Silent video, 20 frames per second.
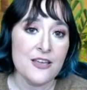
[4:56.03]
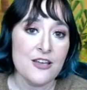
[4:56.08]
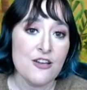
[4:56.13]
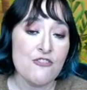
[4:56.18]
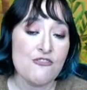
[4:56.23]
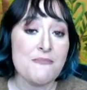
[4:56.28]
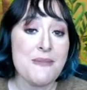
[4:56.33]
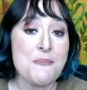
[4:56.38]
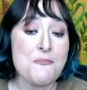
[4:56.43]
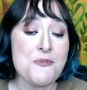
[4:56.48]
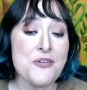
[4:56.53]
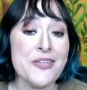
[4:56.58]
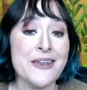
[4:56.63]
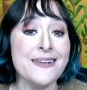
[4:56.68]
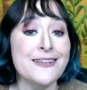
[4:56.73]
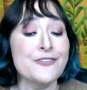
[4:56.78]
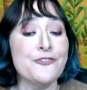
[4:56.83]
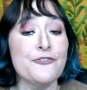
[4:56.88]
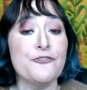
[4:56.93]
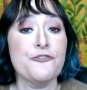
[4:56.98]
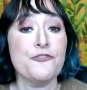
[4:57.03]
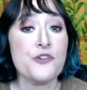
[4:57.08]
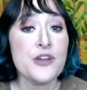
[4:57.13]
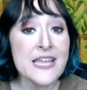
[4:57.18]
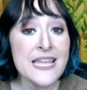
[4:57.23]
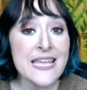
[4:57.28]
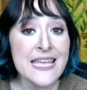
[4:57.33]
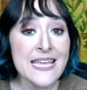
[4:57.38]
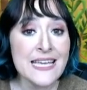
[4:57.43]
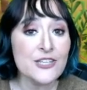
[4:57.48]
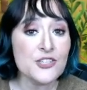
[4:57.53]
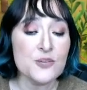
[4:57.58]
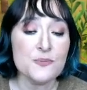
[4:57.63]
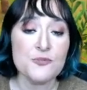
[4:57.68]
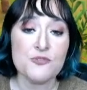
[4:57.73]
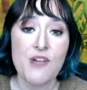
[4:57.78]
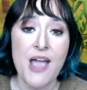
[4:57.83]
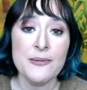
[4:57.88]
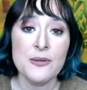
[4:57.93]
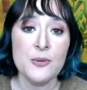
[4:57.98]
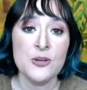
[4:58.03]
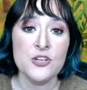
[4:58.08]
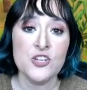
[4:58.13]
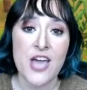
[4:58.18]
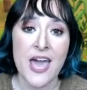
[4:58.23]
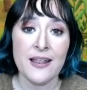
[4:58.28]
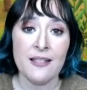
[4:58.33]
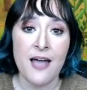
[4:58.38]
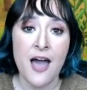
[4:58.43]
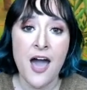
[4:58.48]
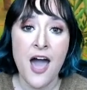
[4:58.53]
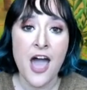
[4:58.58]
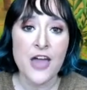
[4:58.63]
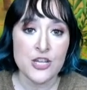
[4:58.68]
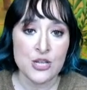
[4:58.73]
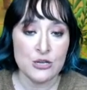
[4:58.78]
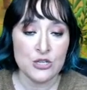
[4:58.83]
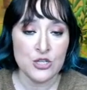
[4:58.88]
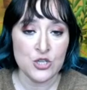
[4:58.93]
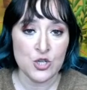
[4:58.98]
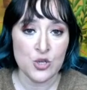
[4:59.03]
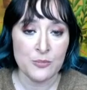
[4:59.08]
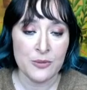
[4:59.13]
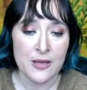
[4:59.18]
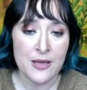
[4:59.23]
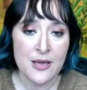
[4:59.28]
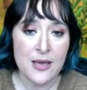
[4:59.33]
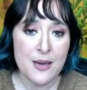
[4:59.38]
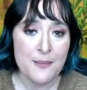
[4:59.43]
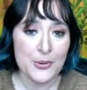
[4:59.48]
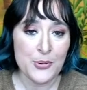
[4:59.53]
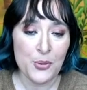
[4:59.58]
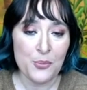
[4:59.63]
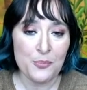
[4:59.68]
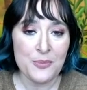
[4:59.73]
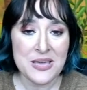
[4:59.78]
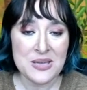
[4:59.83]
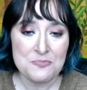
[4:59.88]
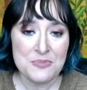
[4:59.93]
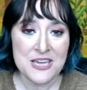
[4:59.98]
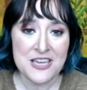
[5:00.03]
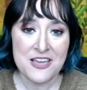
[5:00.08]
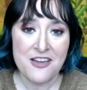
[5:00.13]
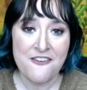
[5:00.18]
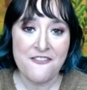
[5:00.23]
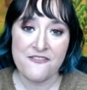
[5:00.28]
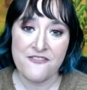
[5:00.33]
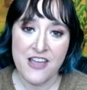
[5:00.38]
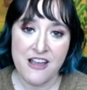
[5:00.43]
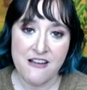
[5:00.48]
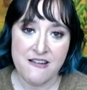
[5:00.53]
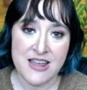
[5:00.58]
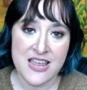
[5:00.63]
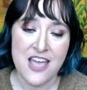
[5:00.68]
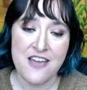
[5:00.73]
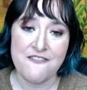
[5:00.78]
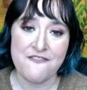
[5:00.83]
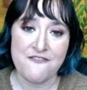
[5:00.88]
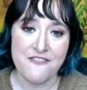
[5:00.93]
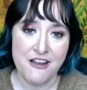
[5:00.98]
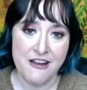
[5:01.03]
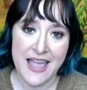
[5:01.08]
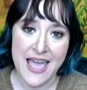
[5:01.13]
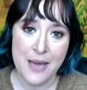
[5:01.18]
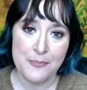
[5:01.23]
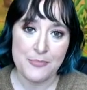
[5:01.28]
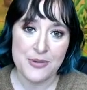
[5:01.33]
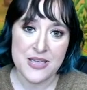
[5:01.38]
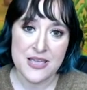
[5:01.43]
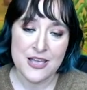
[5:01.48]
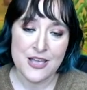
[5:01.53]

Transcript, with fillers: remember that it is free to subscribe to a channel on YouTube, but it will make me very, very happy.